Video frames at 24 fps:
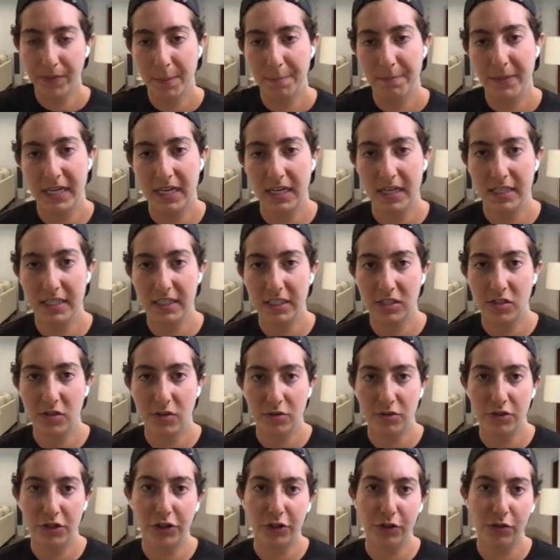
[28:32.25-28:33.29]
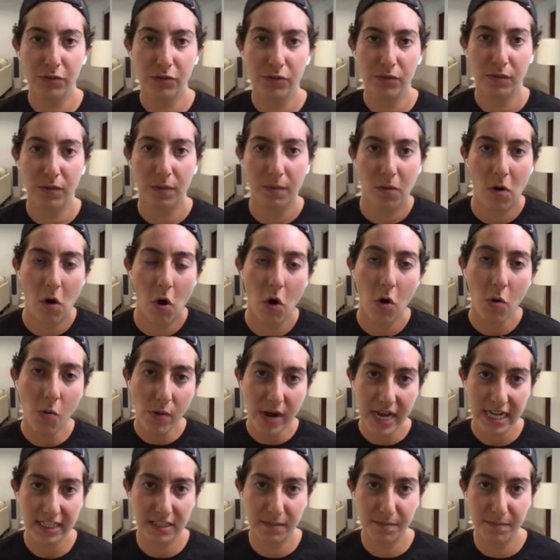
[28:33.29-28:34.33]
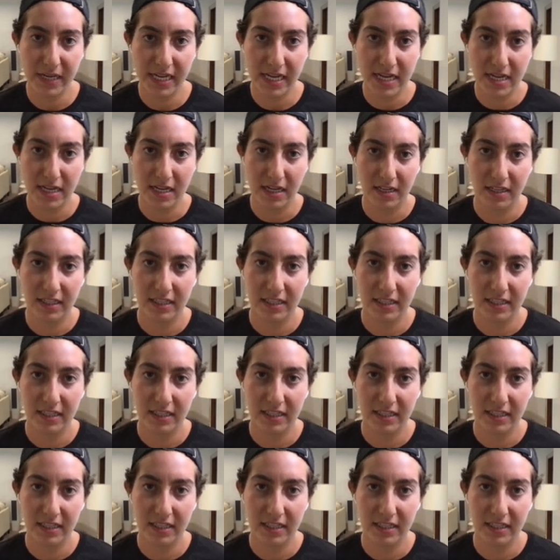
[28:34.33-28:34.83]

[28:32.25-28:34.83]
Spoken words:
because to always be